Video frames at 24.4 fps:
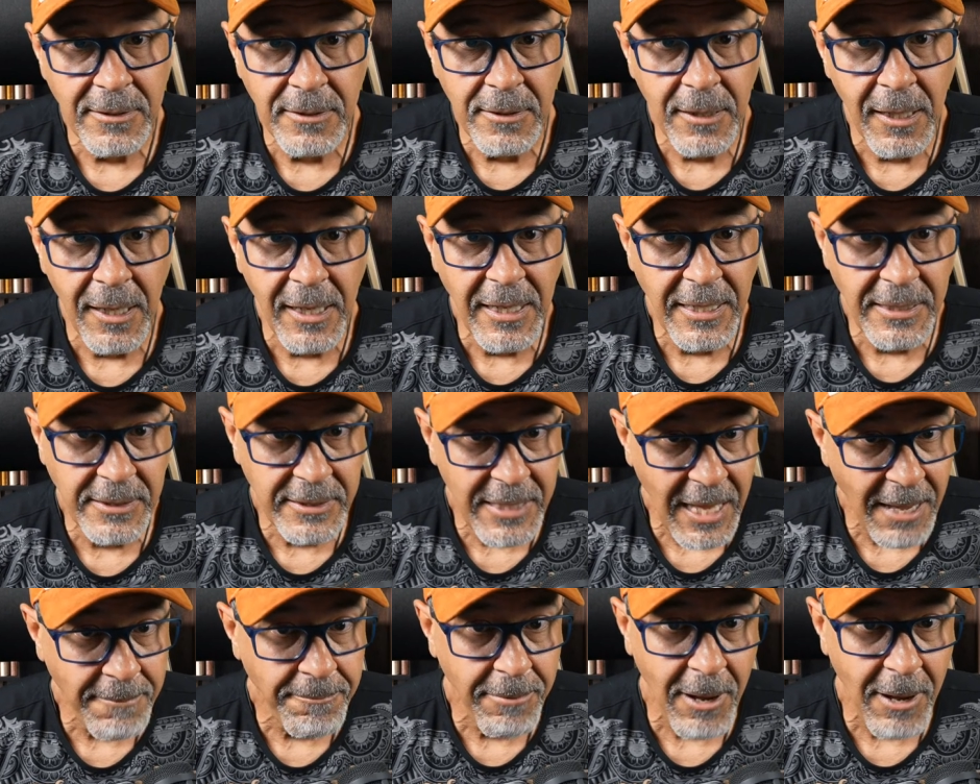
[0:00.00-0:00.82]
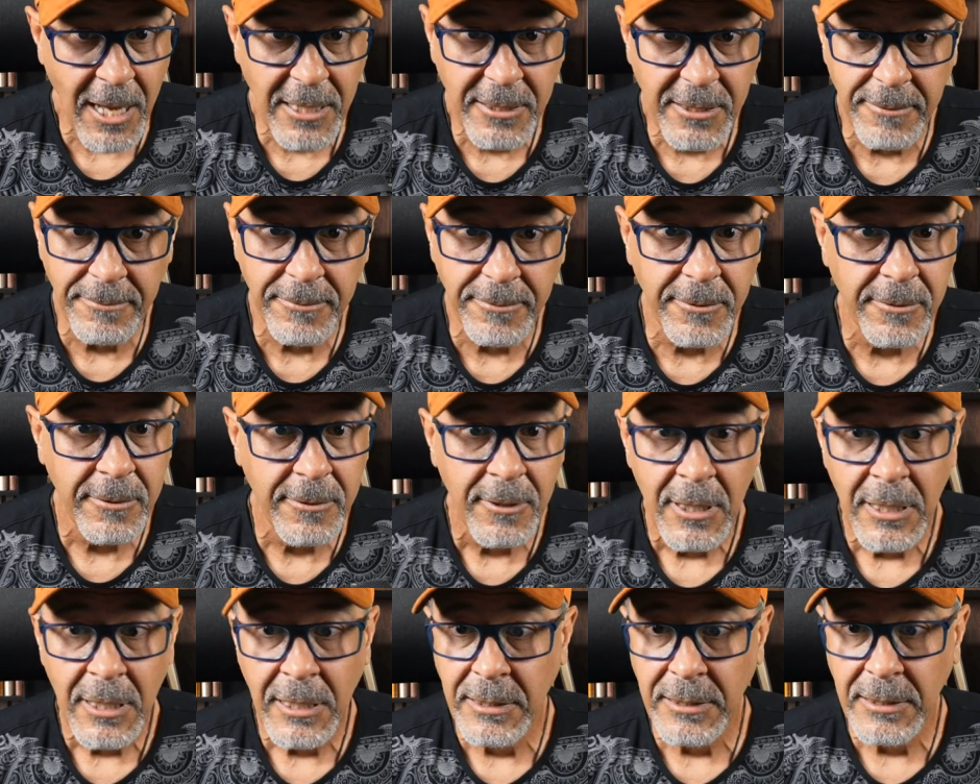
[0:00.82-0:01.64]
Is that possible?
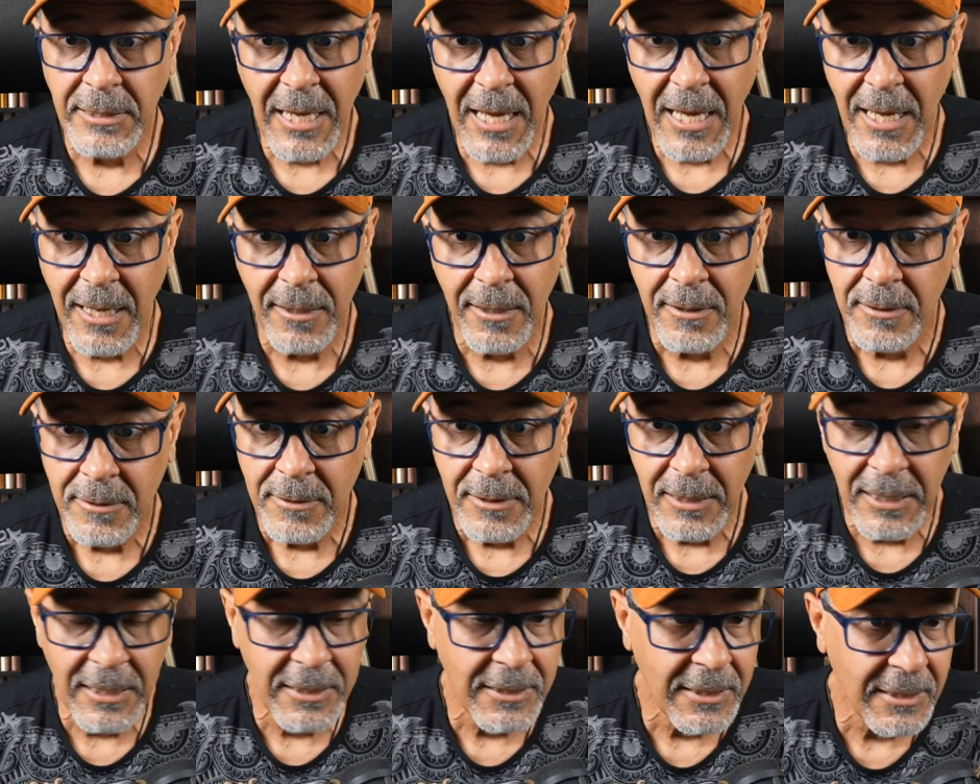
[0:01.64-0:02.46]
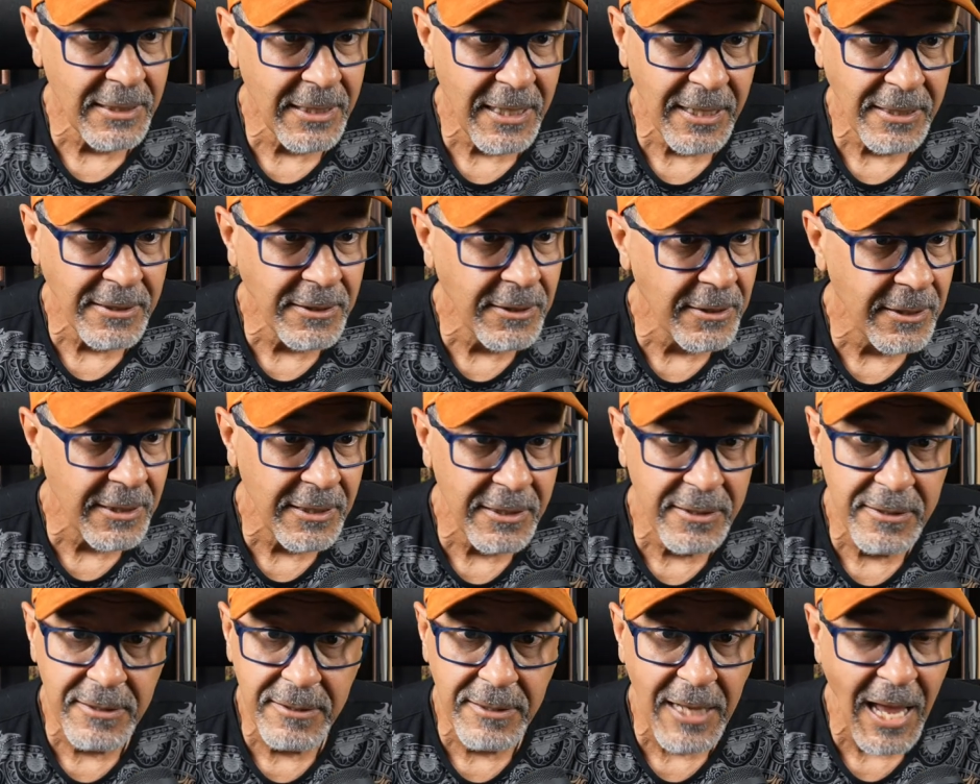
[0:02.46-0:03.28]
Yeah, and
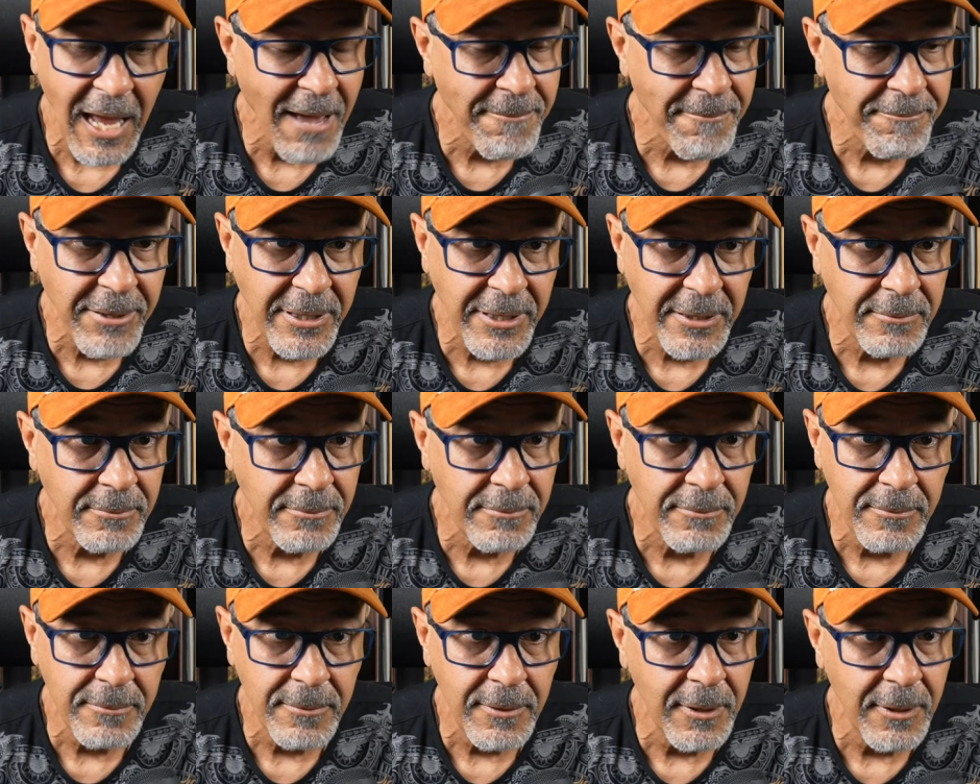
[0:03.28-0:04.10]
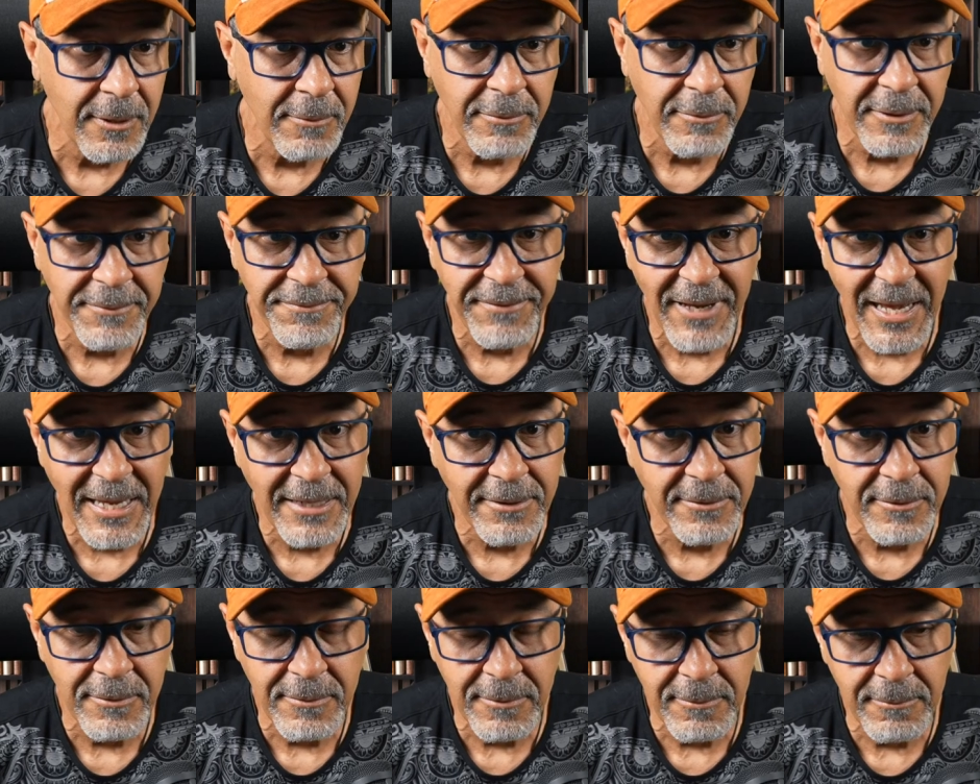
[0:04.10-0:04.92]
it's happened. We've
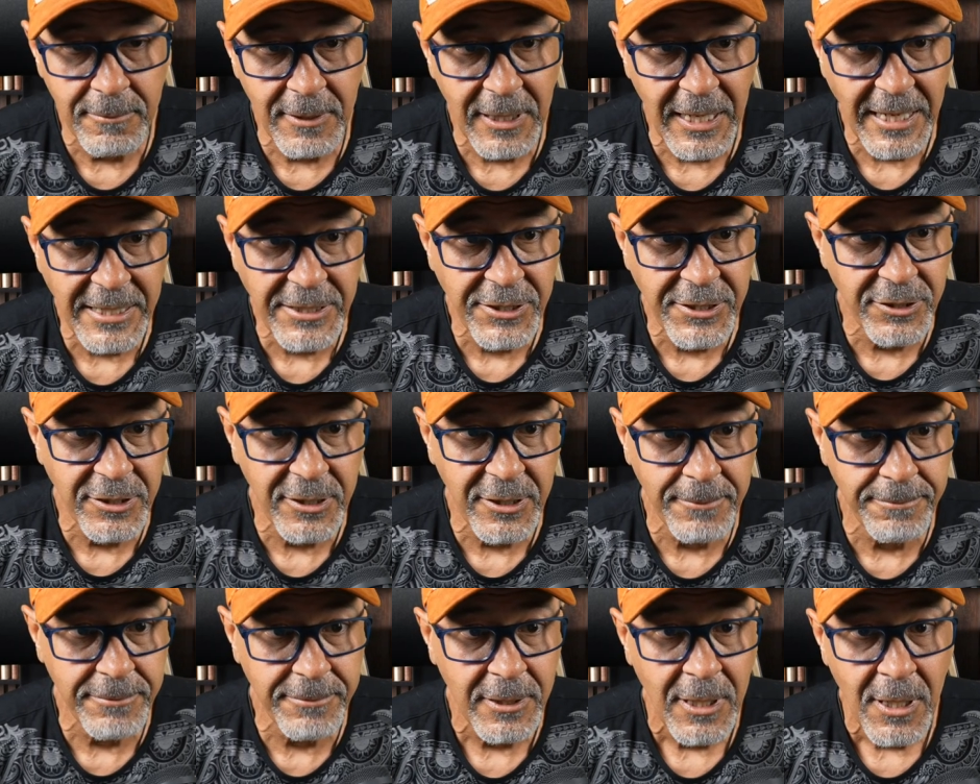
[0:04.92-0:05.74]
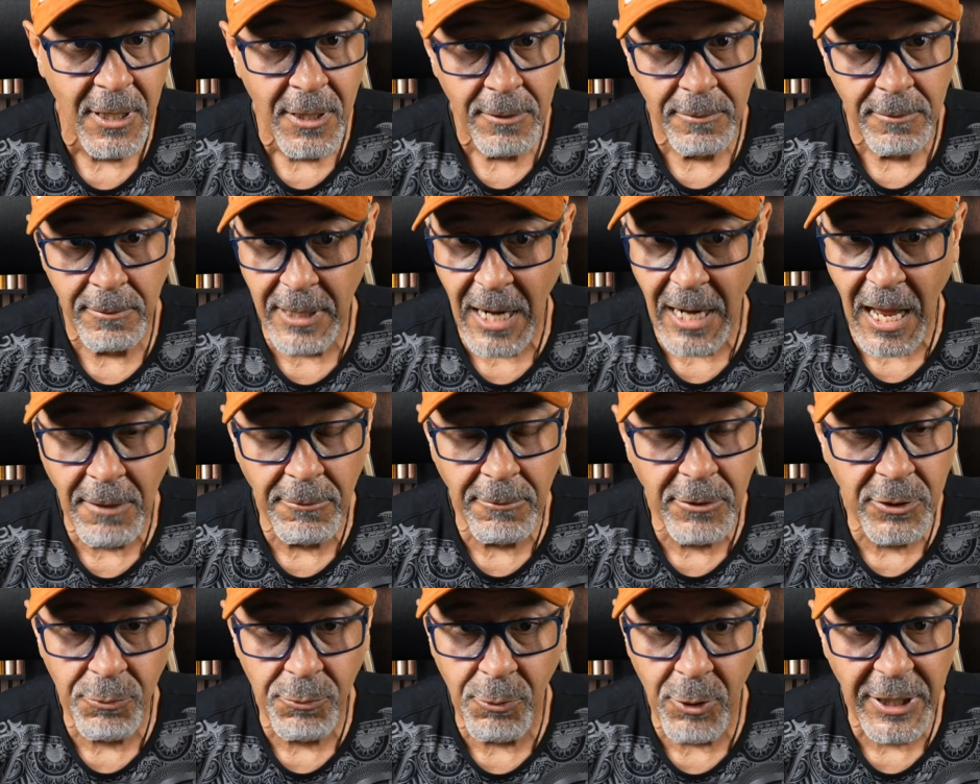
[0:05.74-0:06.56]
had relationships. When I
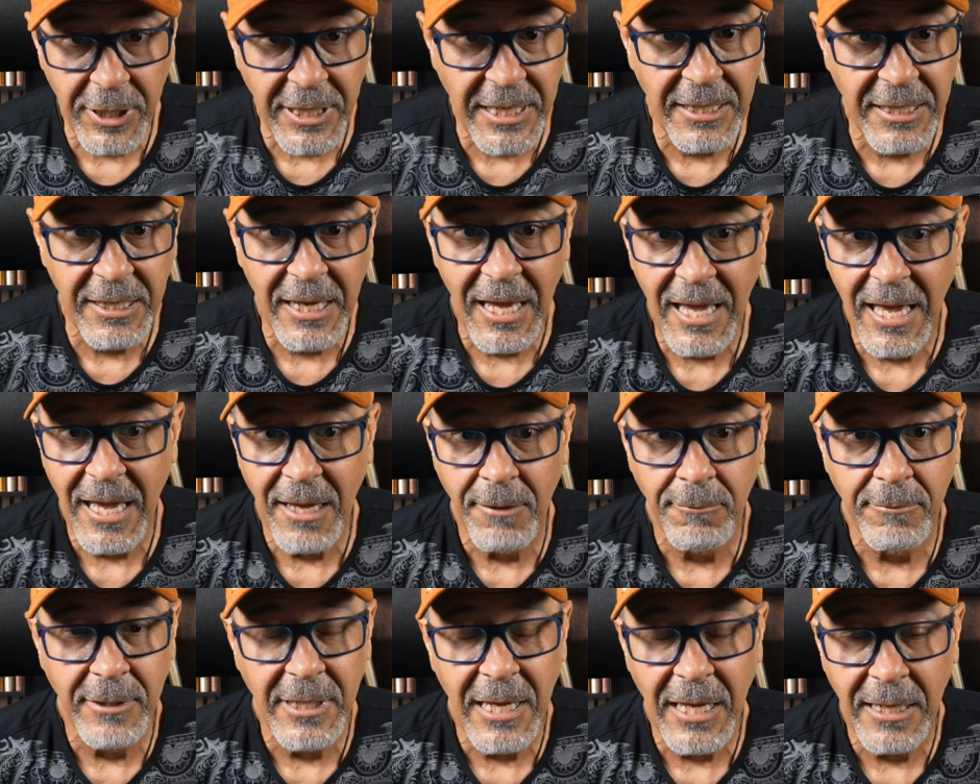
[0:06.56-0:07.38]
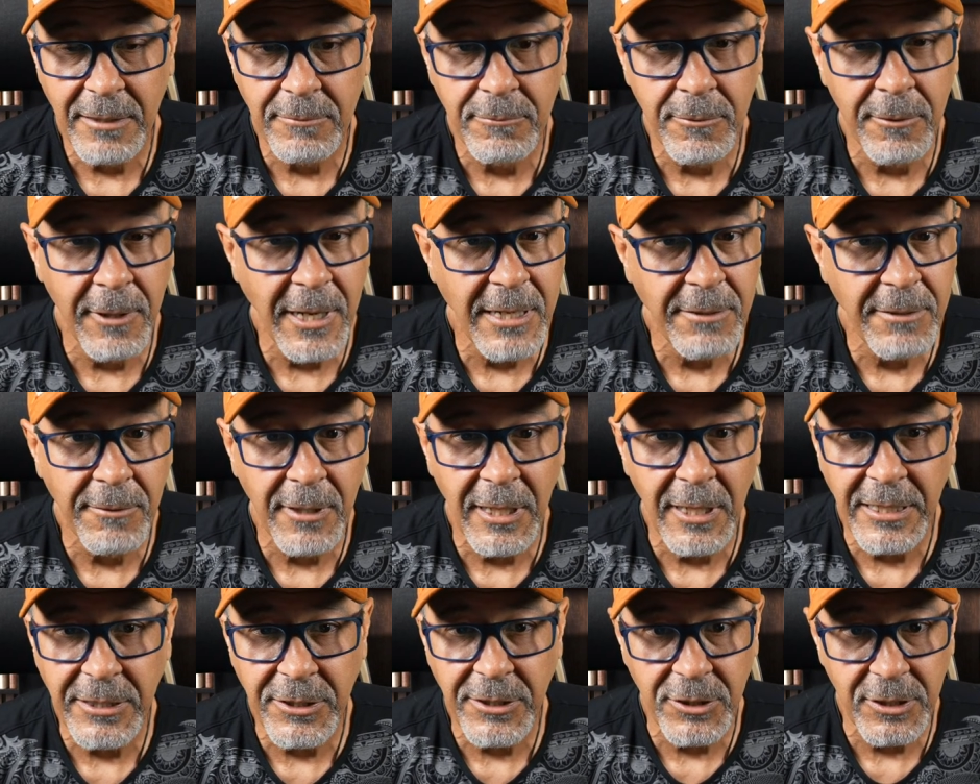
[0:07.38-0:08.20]
was working, we had great
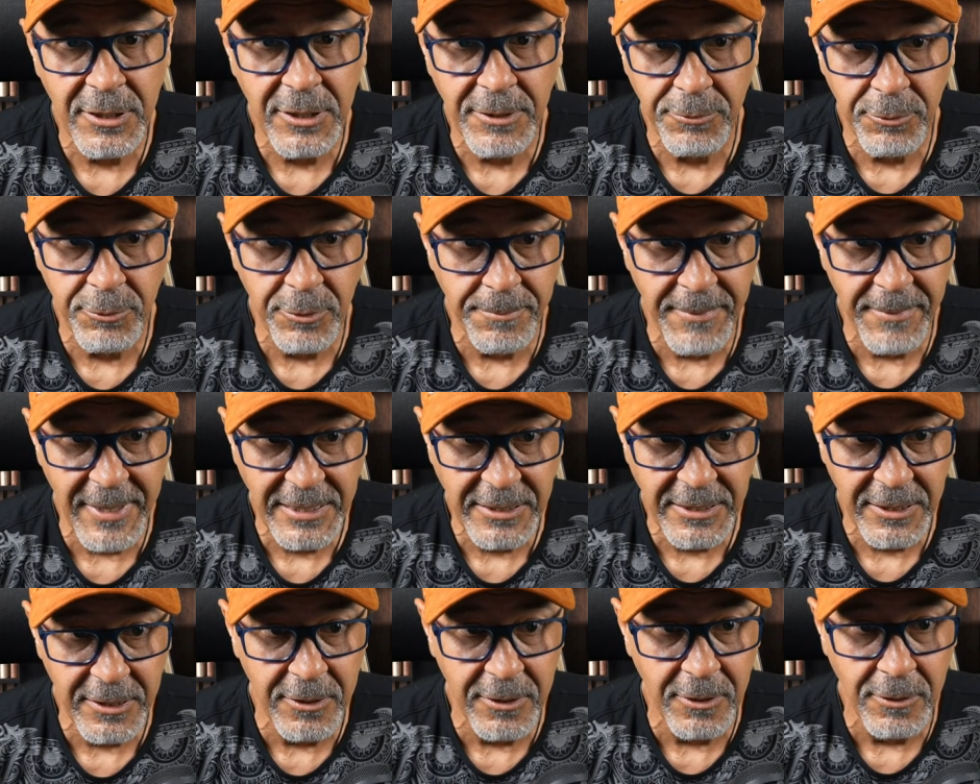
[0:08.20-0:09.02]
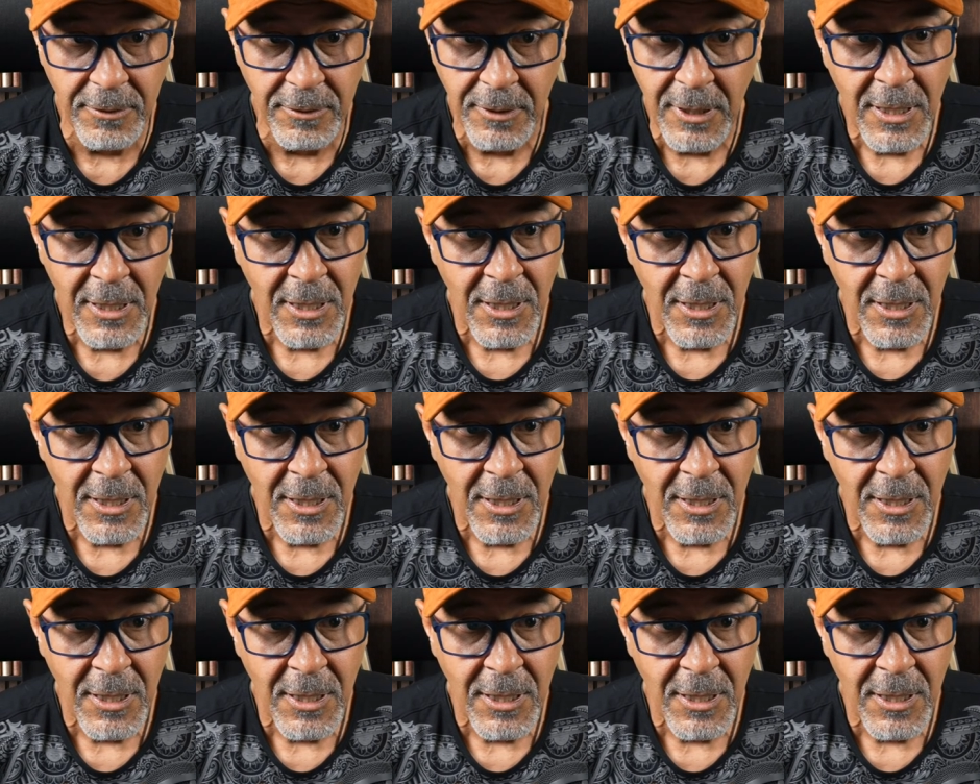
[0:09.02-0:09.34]
relationships with Mexico.